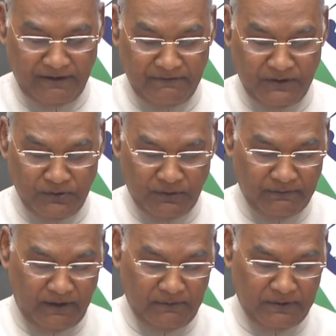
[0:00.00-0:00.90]
We look
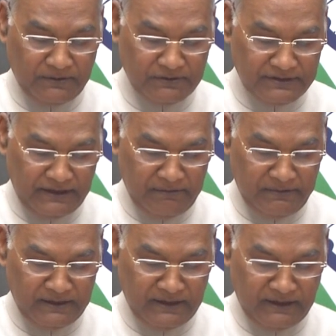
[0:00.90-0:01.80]
forward to
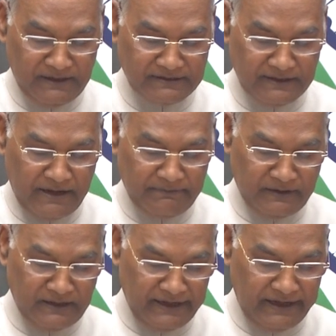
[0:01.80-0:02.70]
celebrating his life
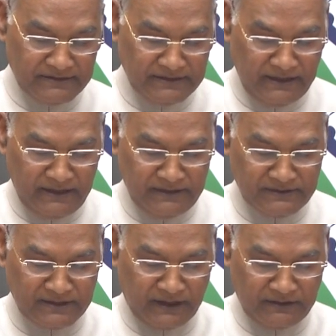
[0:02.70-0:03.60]
and legacy in
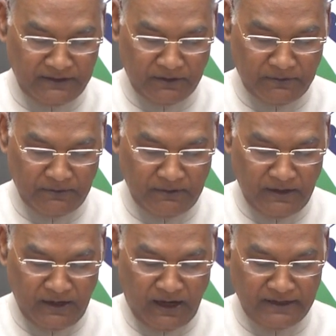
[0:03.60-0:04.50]
Santiago
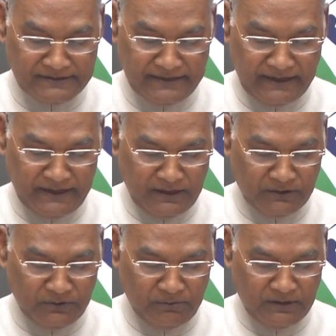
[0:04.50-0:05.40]
on 2nd
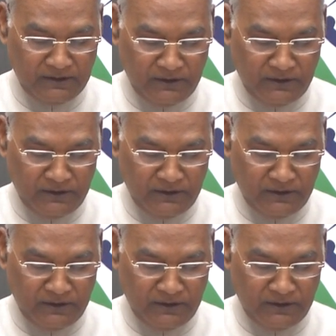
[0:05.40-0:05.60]
October